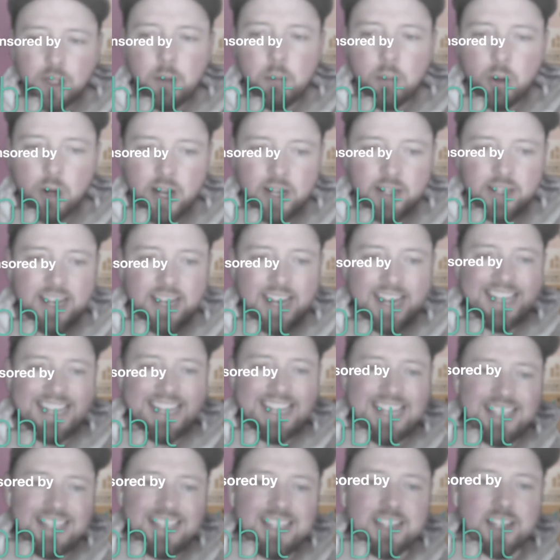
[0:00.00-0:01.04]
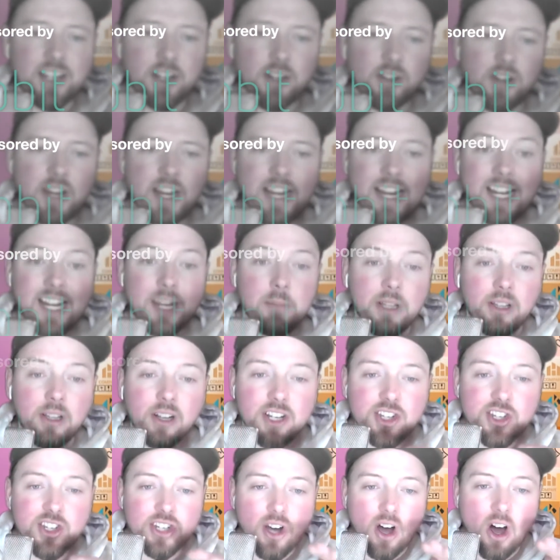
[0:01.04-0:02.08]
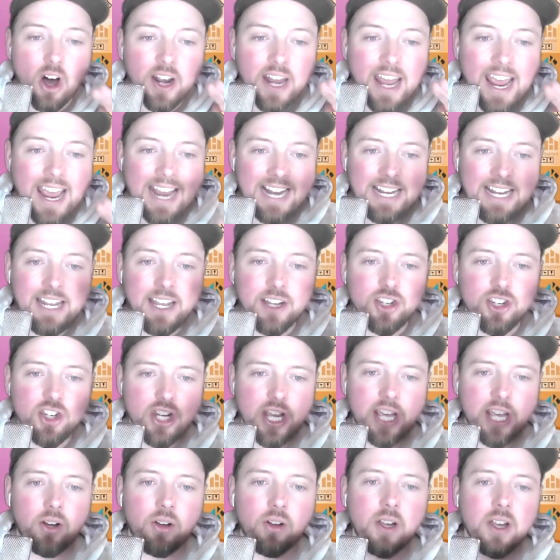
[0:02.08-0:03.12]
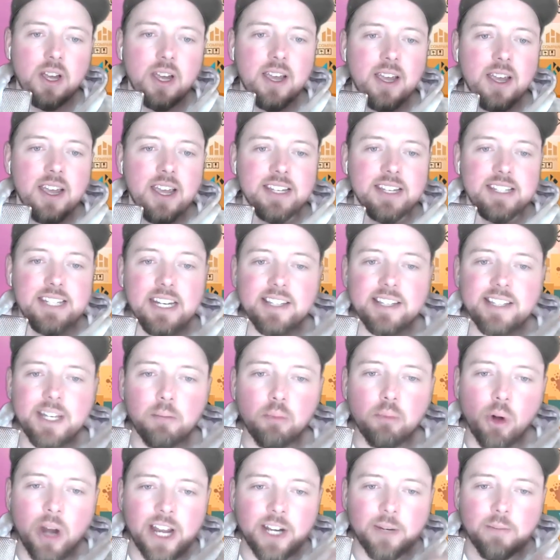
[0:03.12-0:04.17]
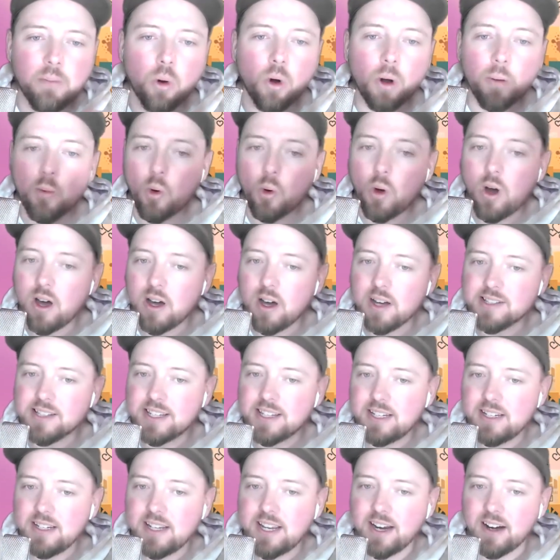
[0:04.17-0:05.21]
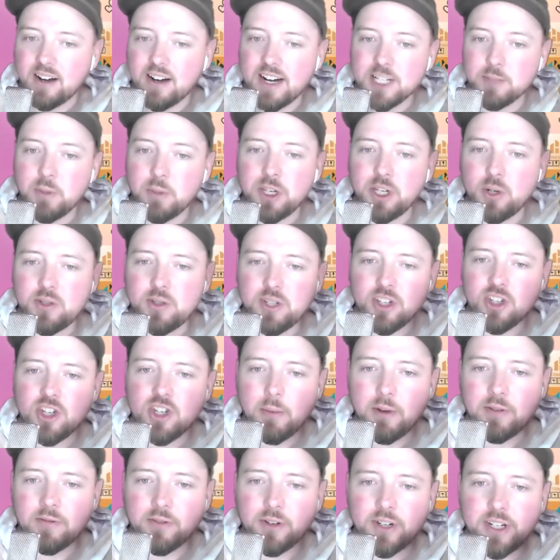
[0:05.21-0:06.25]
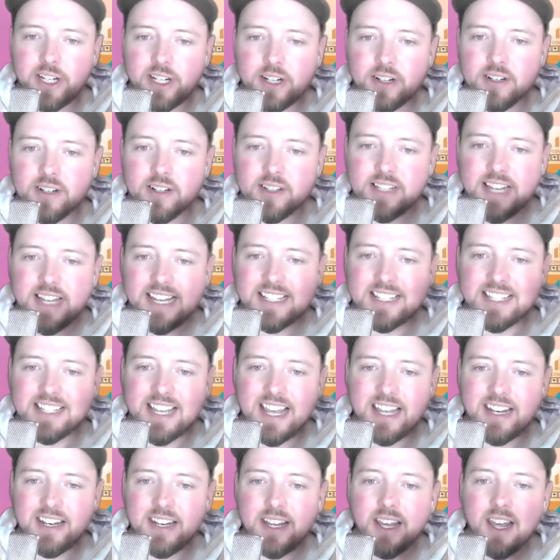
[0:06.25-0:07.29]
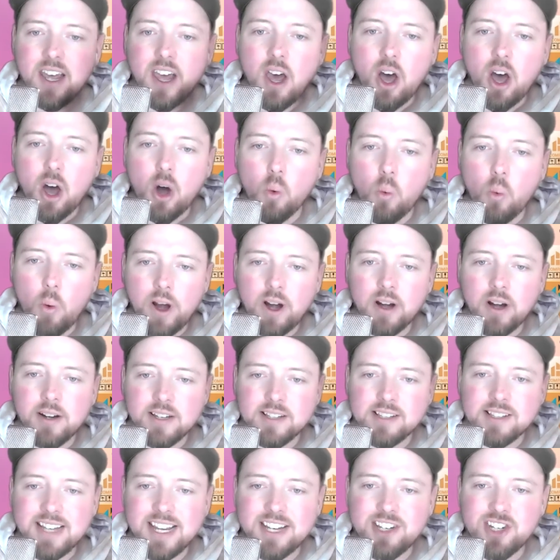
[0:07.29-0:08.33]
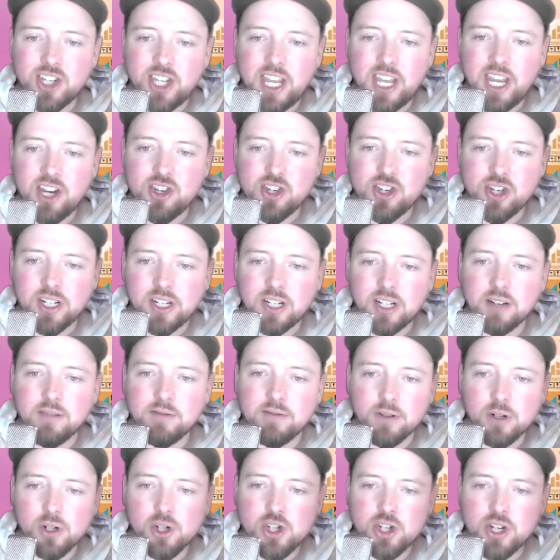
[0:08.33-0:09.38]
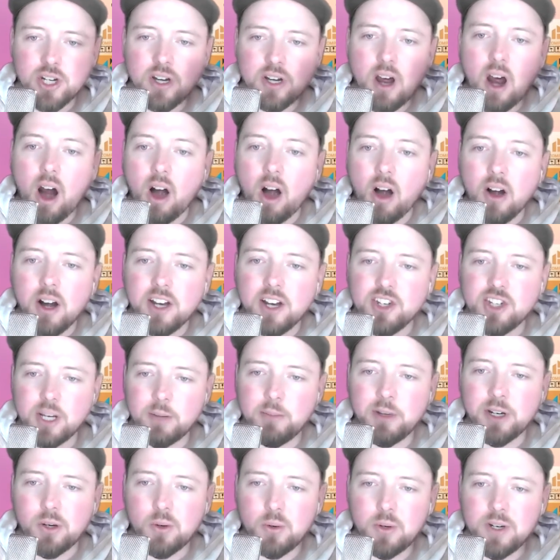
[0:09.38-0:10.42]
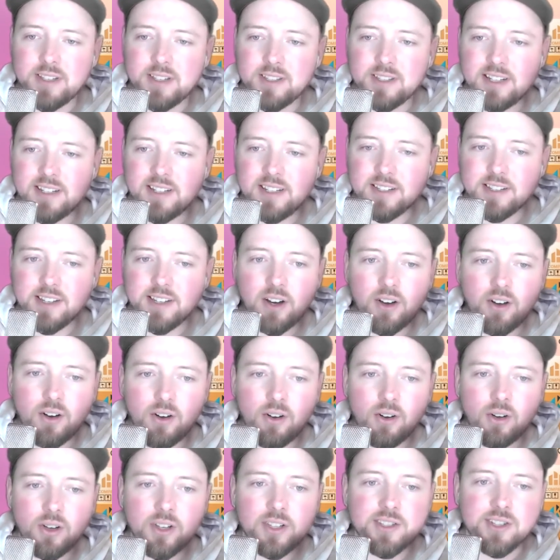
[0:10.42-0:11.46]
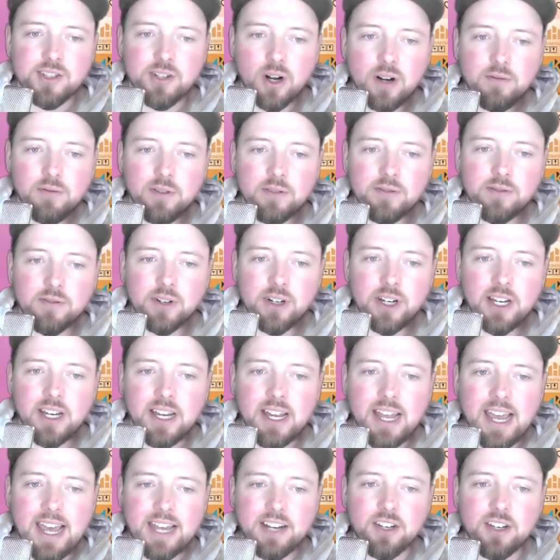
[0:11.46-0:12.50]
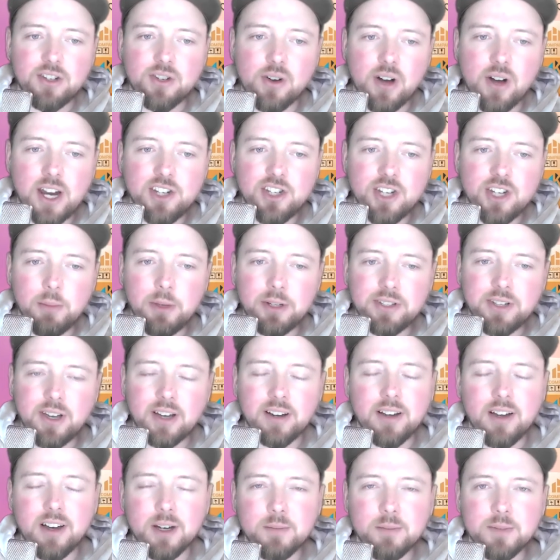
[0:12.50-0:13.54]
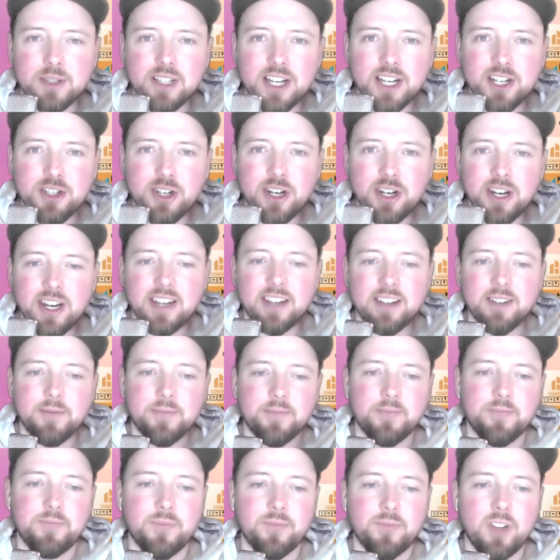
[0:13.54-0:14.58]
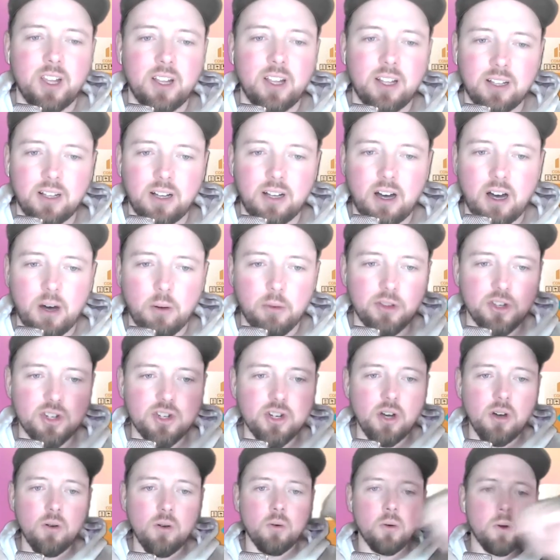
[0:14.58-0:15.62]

branded and easy to create and can be launched on any channel. D2C brand Pour Moi Skincare has been using Jebbit for years and said, awareness, education, conversion, our Jebbit quiz does it all. Start for free at tryjebbit.com slash today. On with the show.